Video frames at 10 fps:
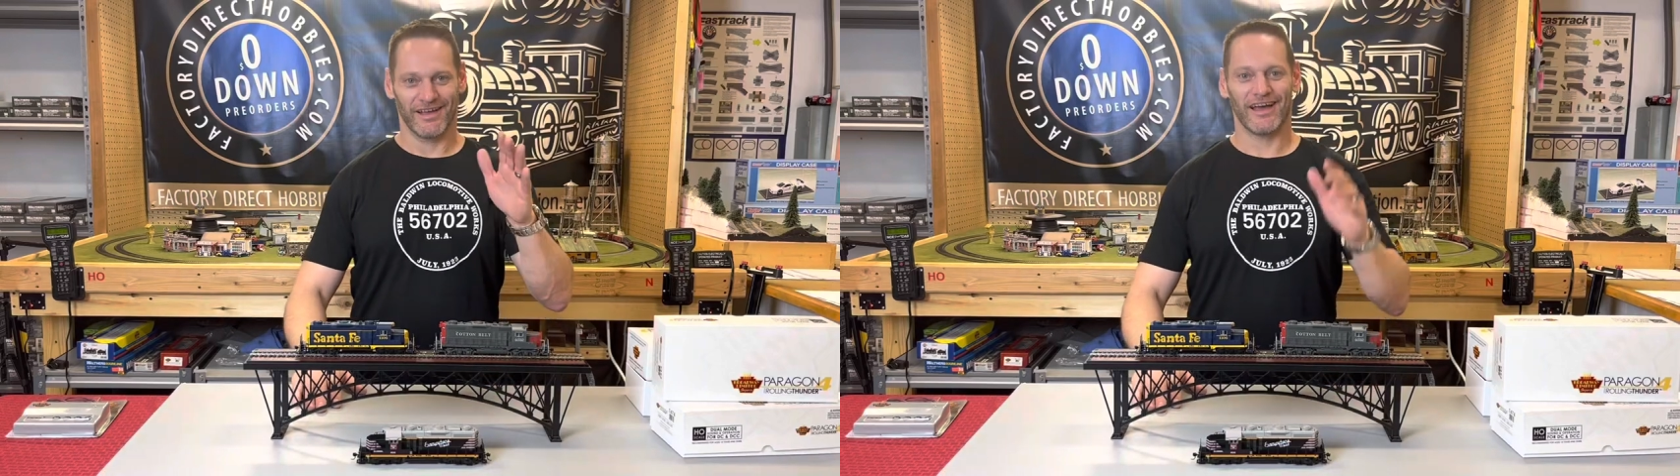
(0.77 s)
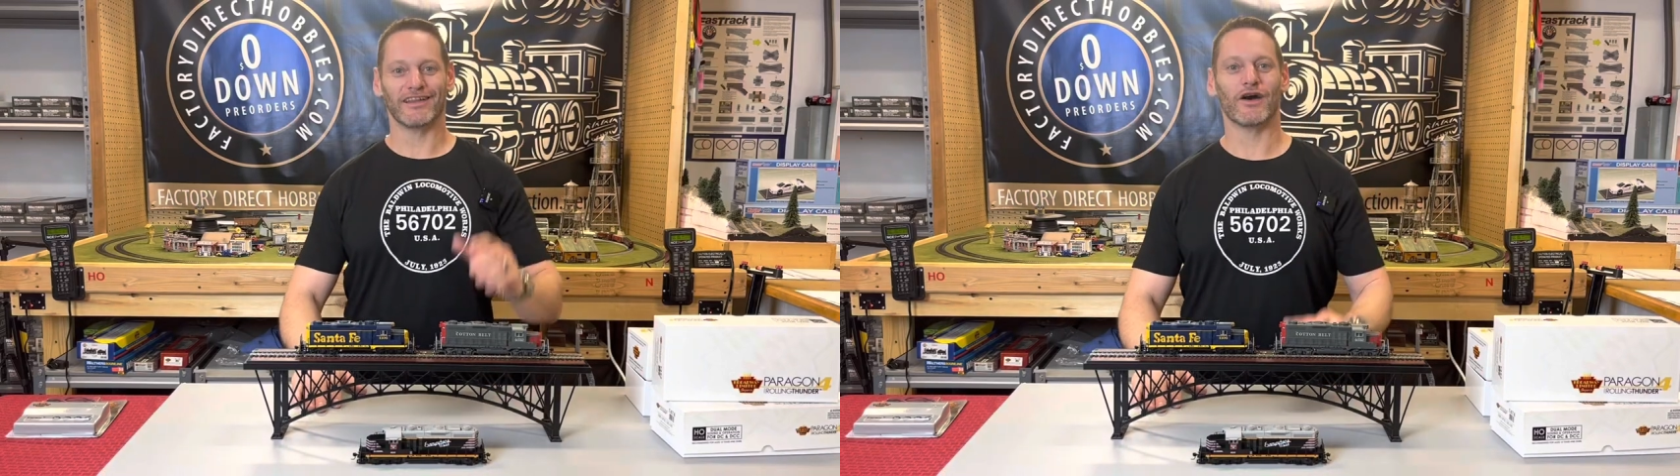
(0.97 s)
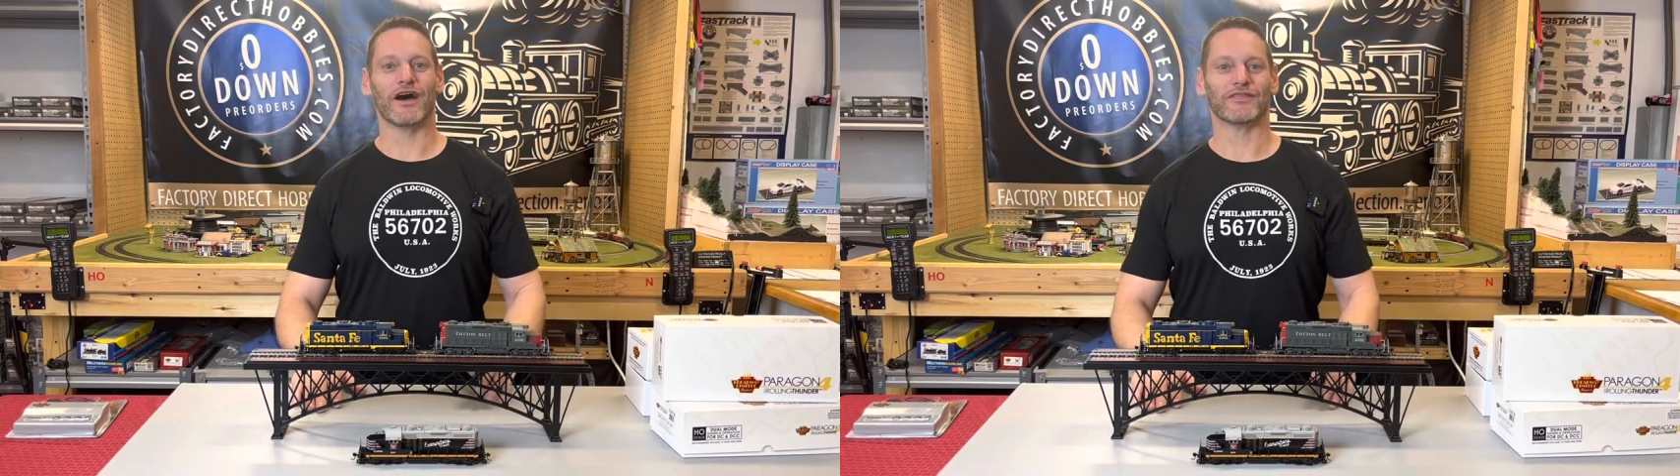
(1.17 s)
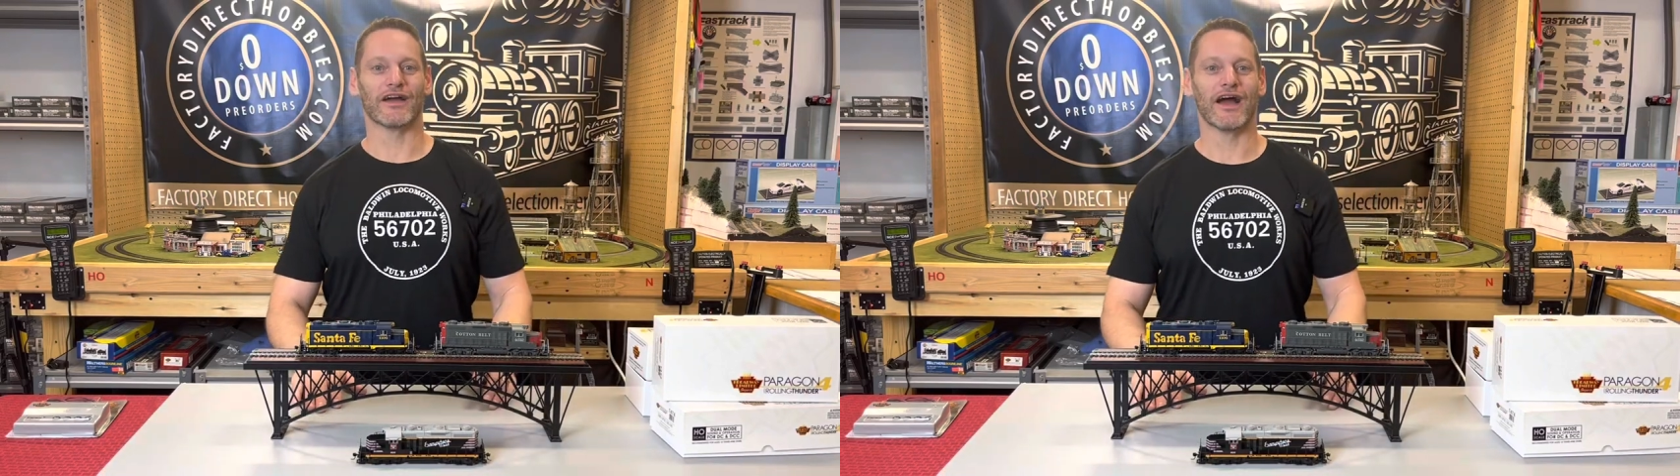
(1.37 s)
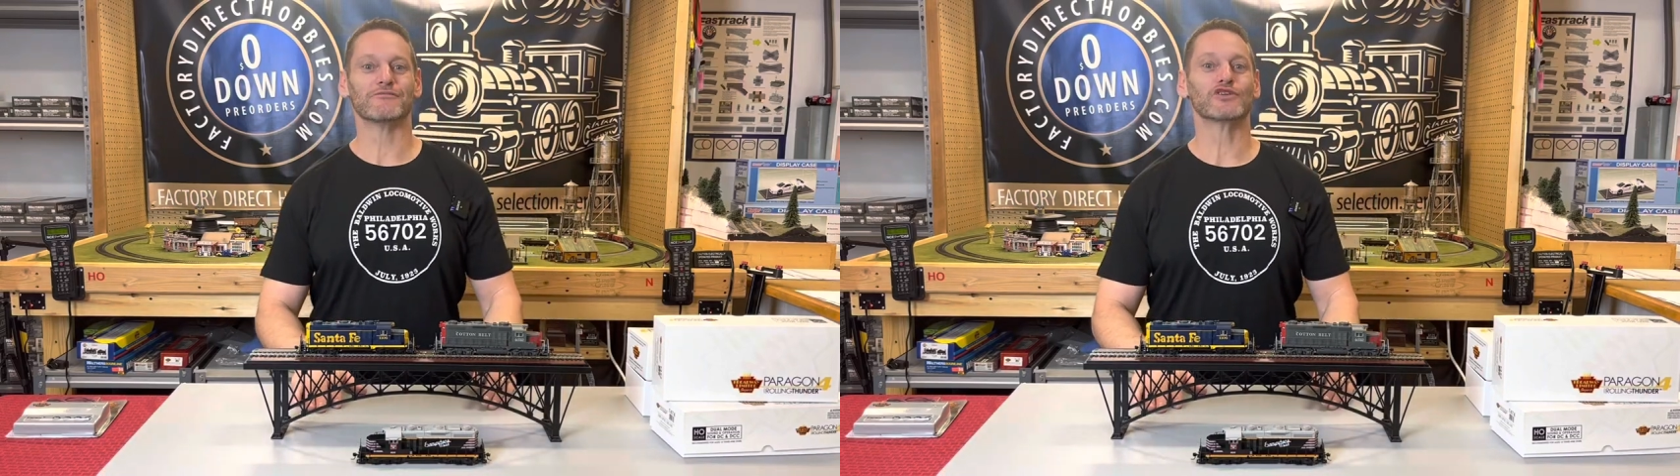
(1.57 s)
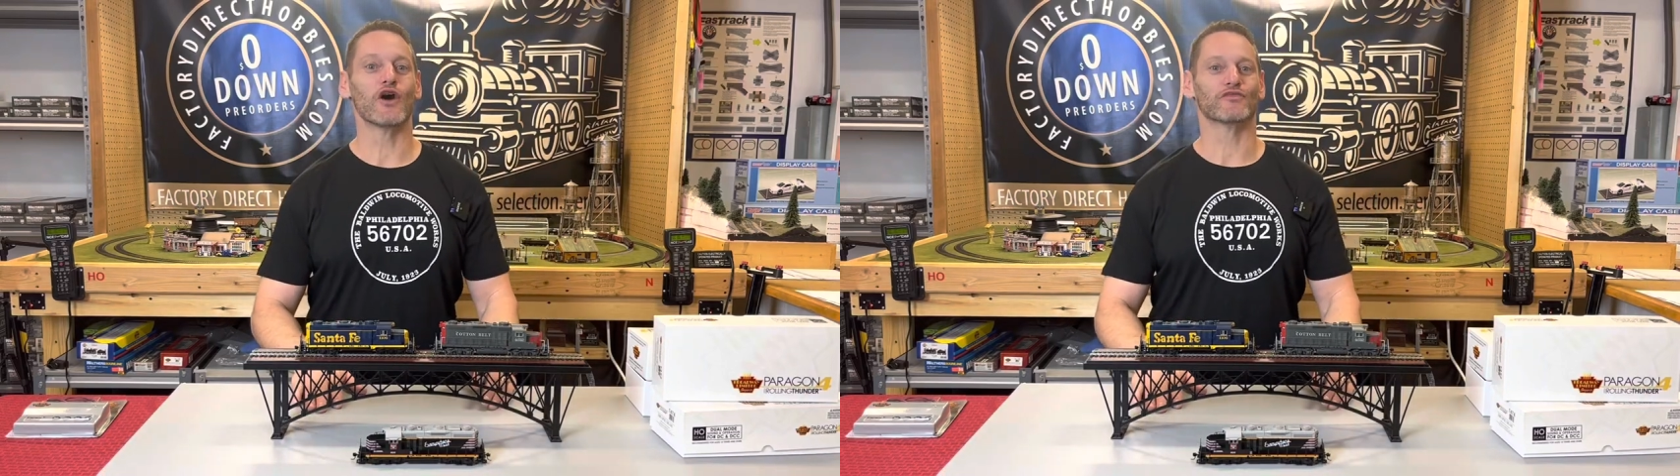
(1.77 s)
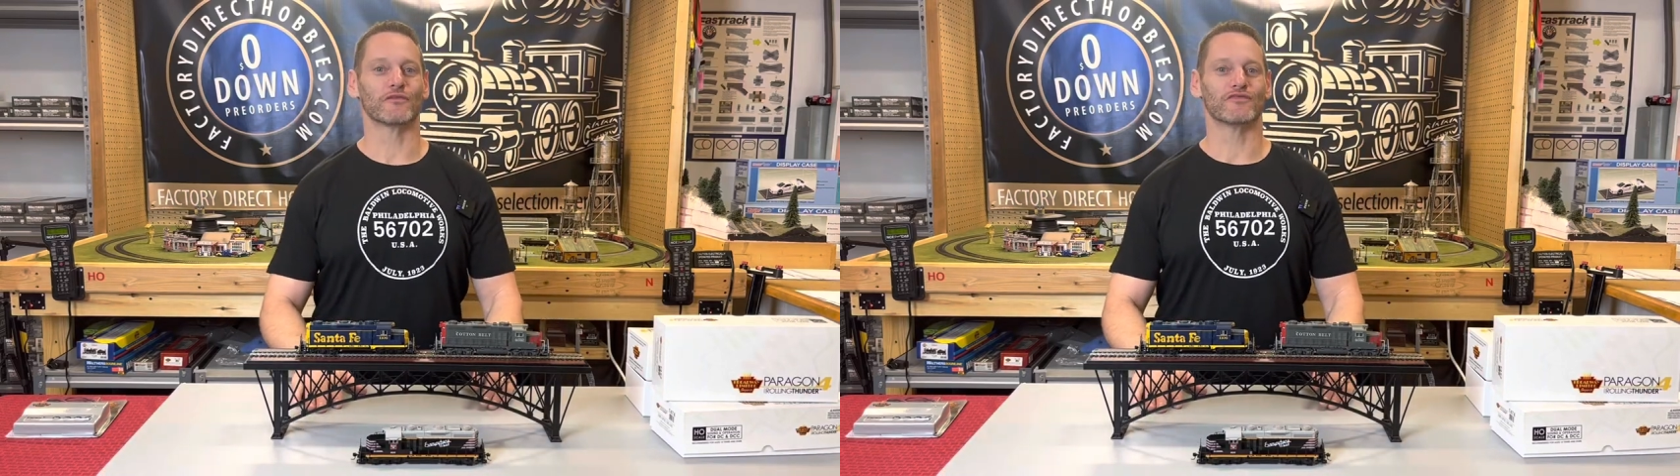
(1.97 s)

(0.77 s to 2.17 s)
Hello out there, I'm Joe from